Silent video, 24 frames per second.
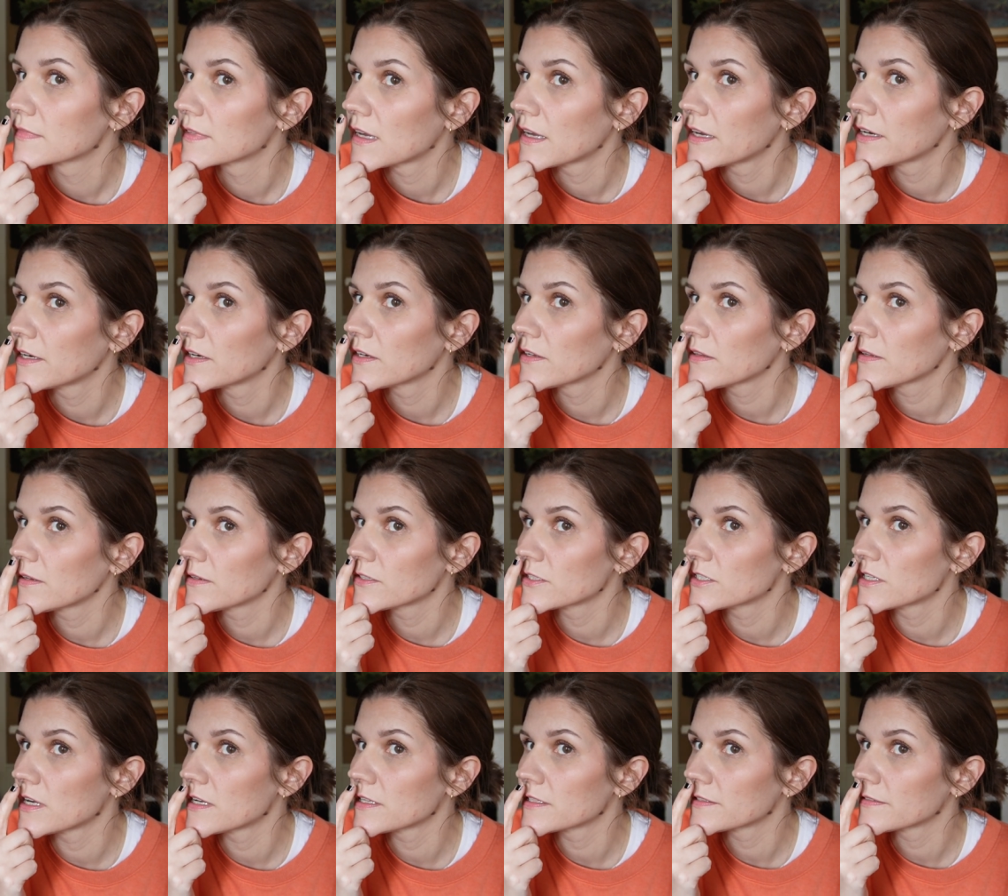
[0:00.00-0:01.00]
On your little
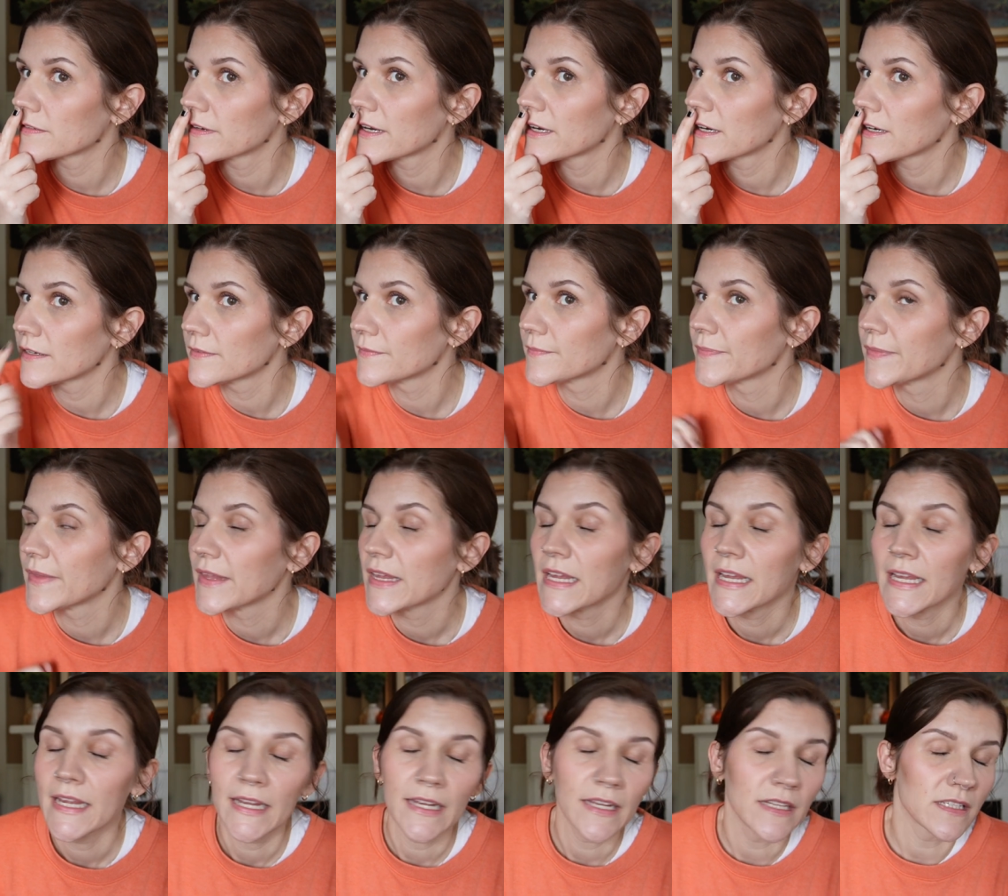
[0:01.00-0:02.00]
schnauzerator.
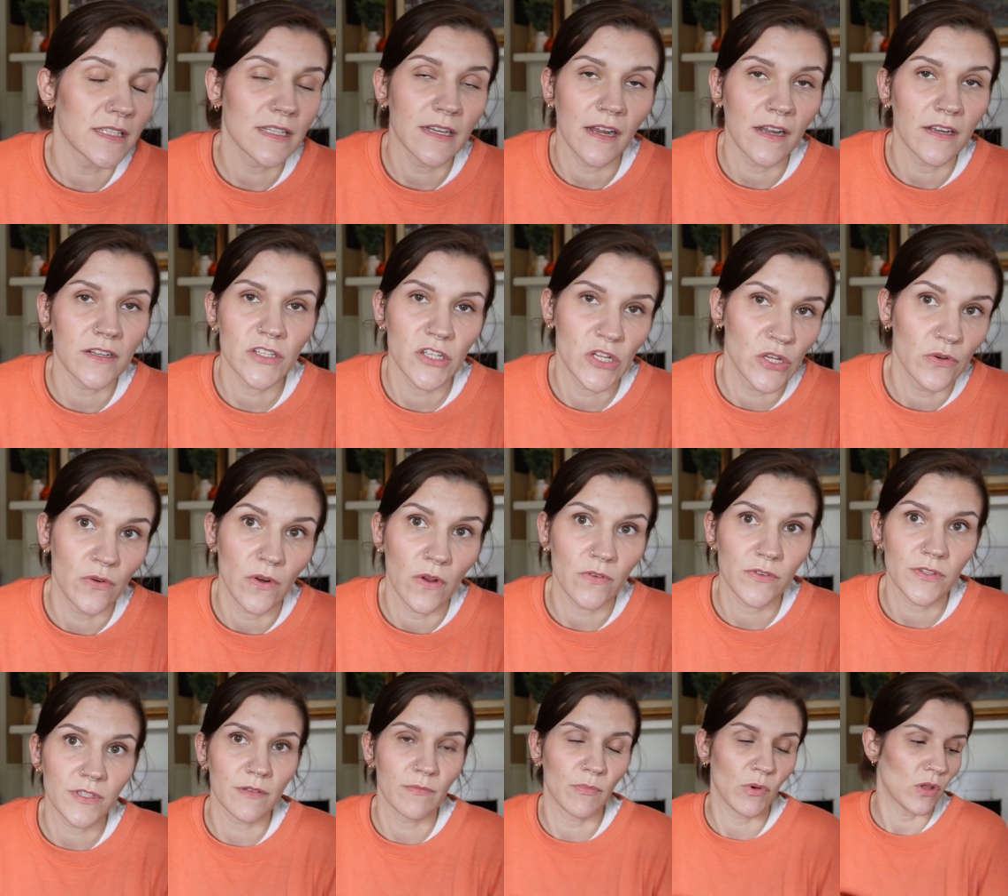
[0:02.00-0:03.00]
It's not too
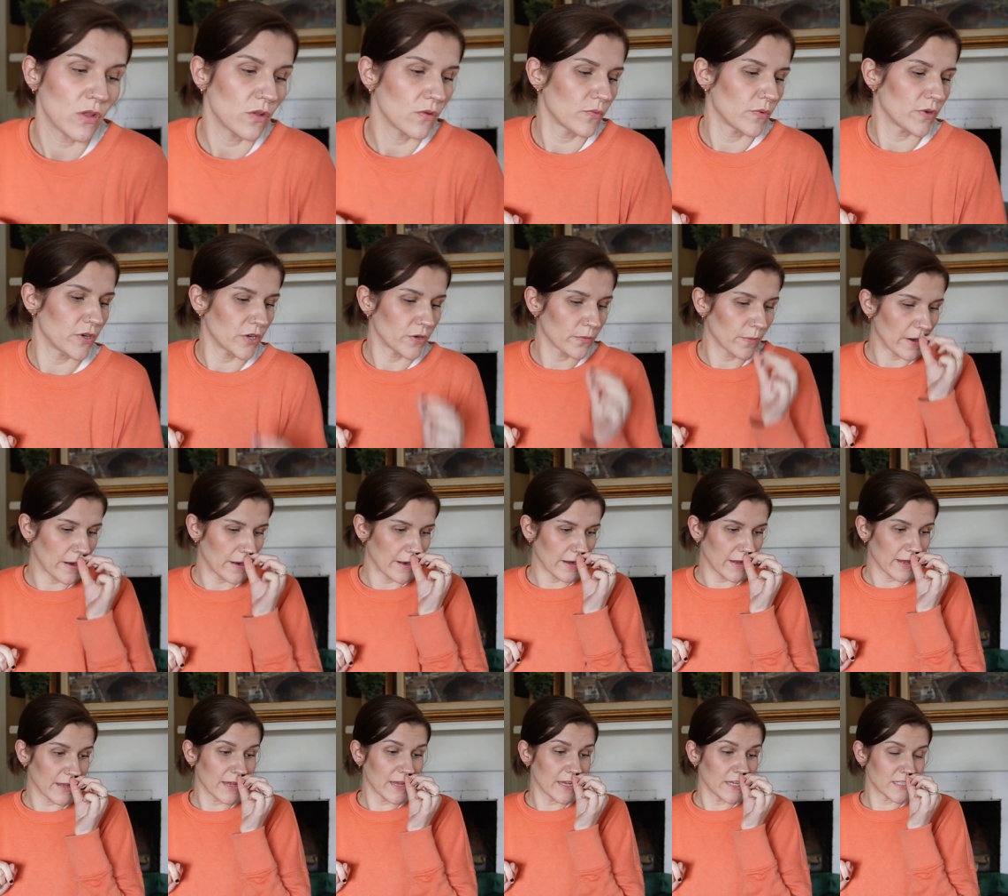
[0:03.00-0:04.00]
noticeable when you're wearing
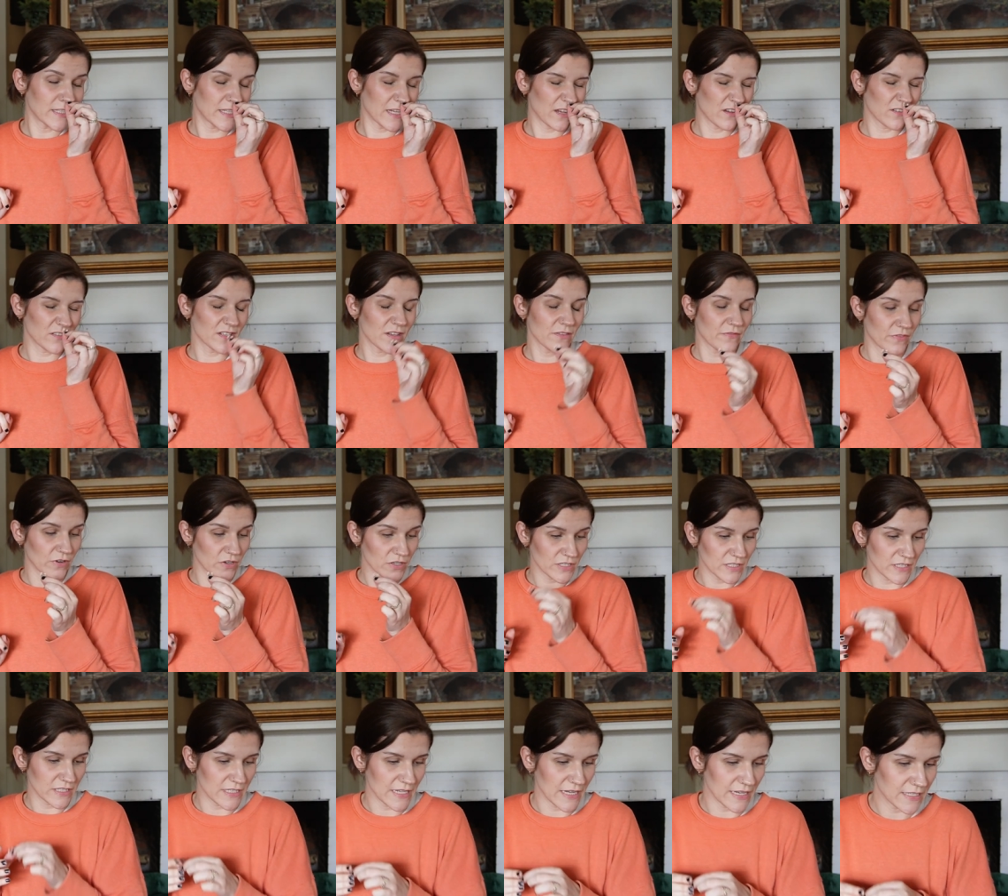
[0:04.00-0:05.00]
it. It tickles at
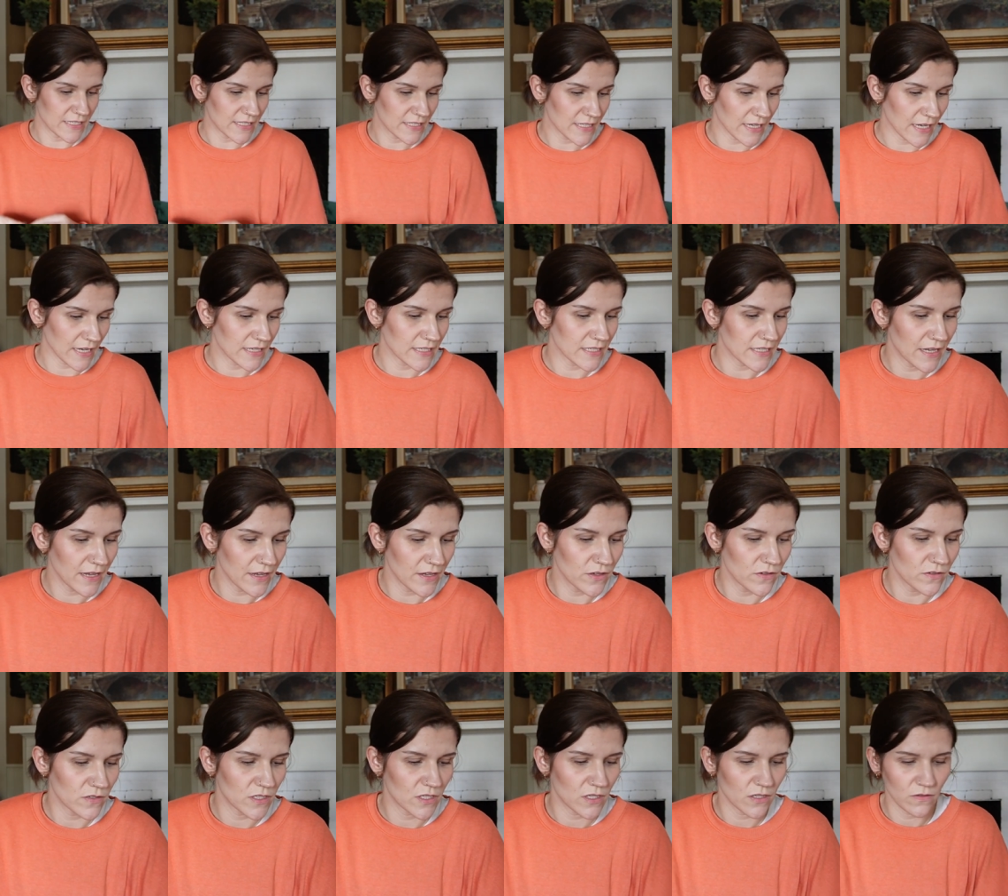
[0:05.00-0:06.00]
first. It takes a second to get
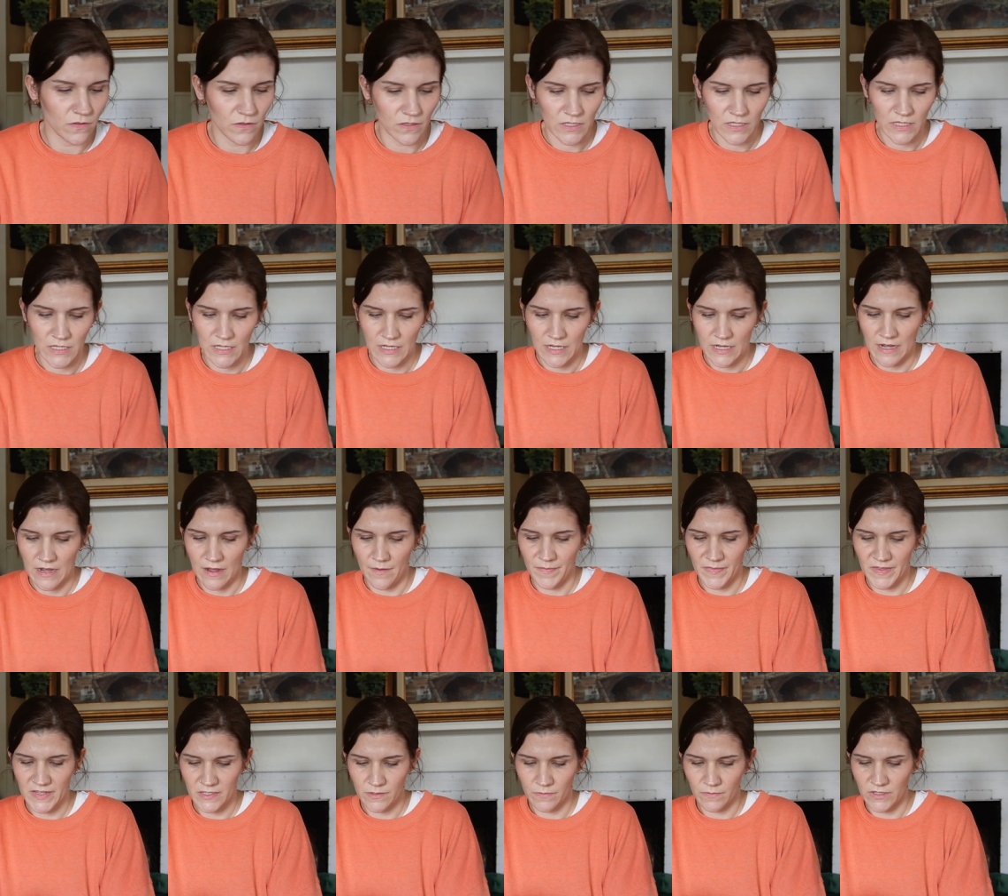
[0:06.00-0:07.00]
used to. Um,
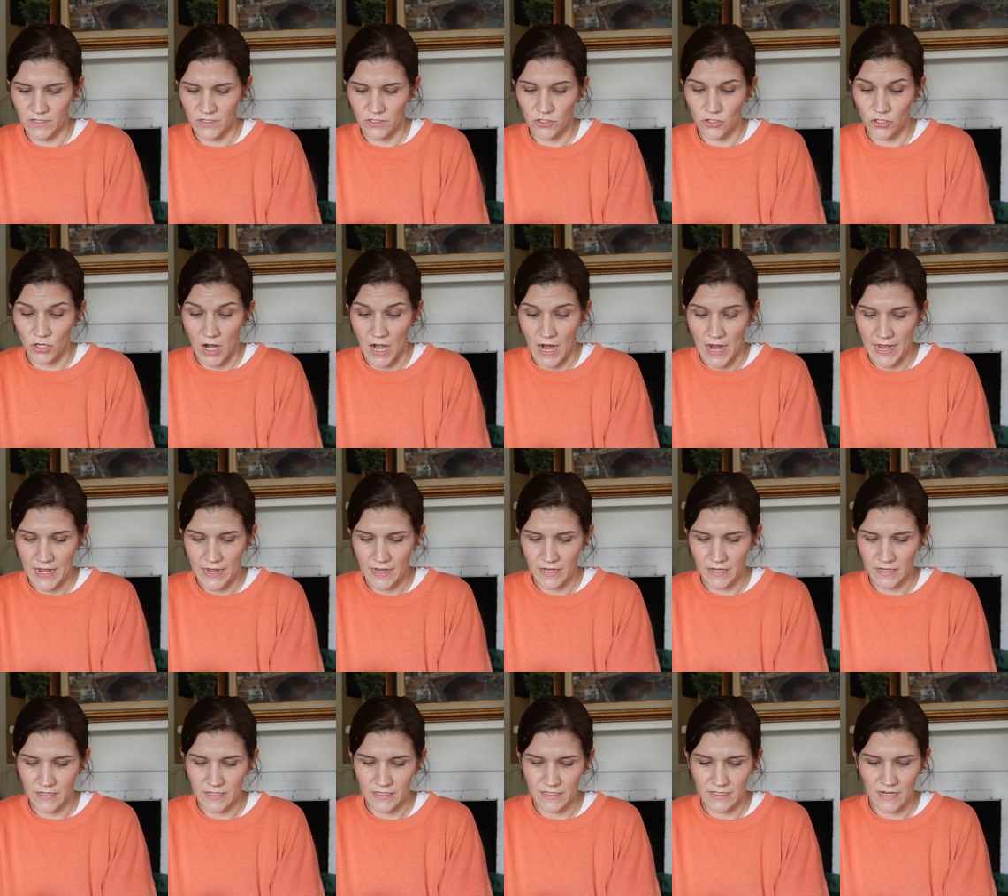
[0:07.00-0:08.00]
this one is dry.
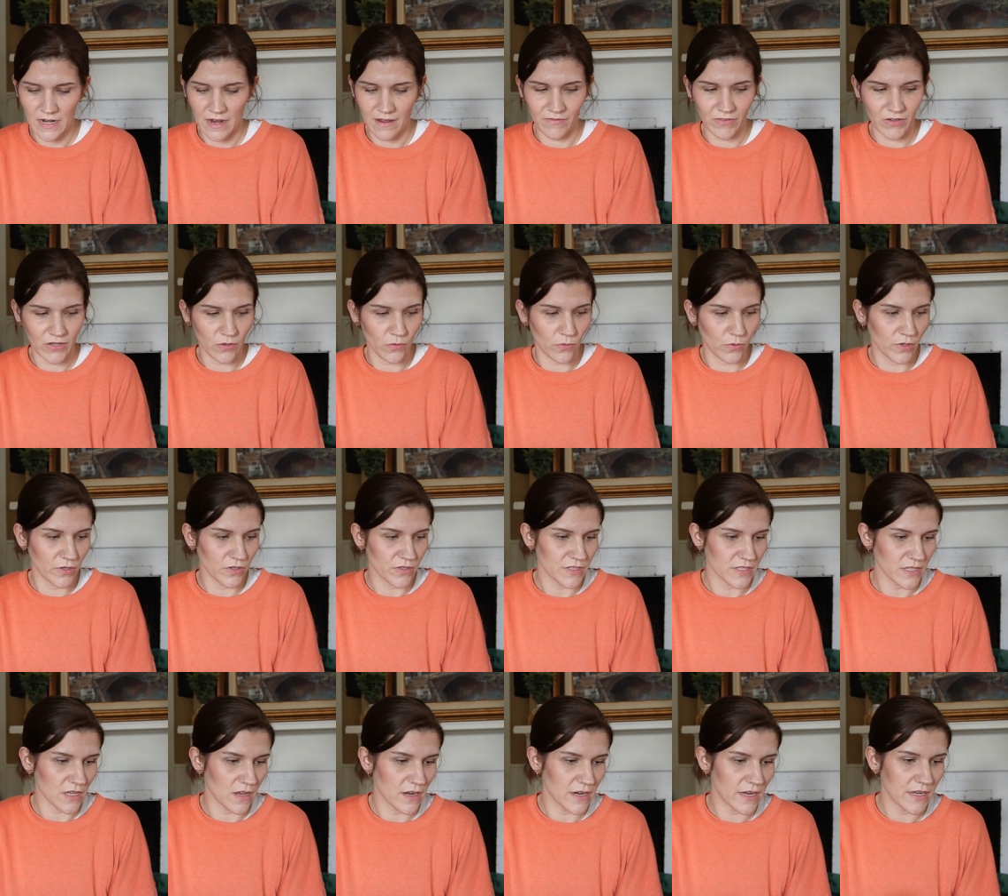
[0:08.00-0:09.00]
It doesn't have any
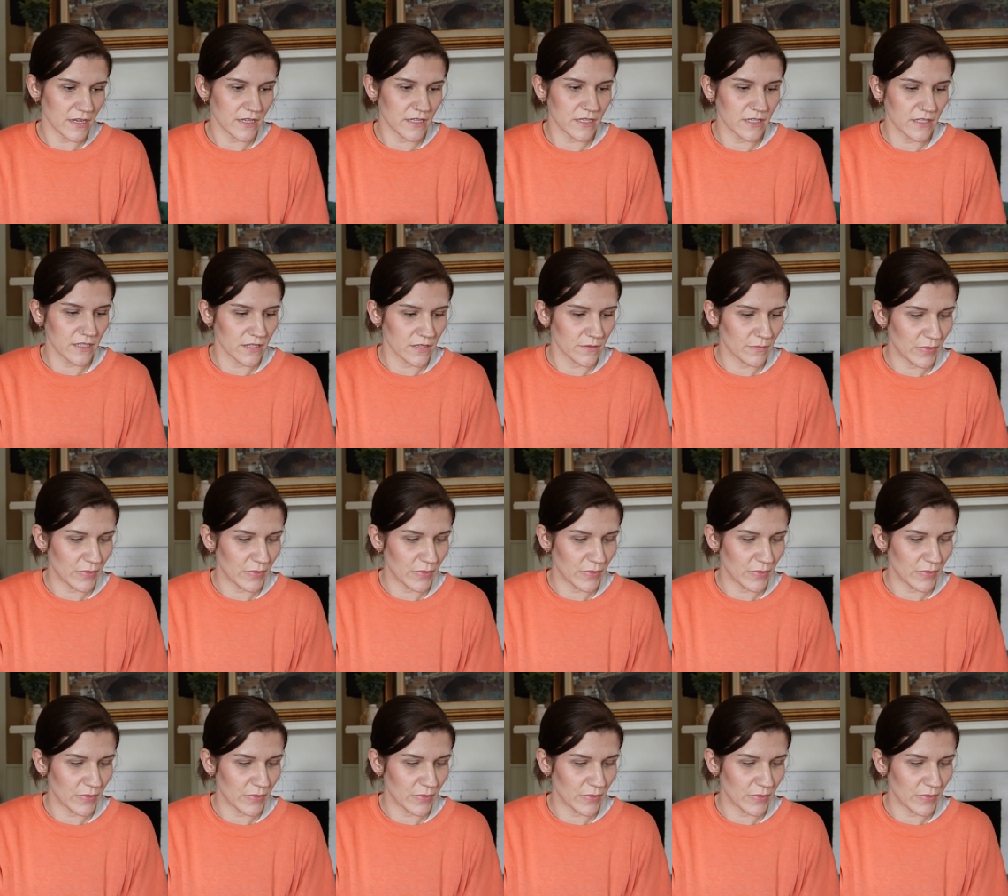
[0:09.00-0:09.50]
oils on it.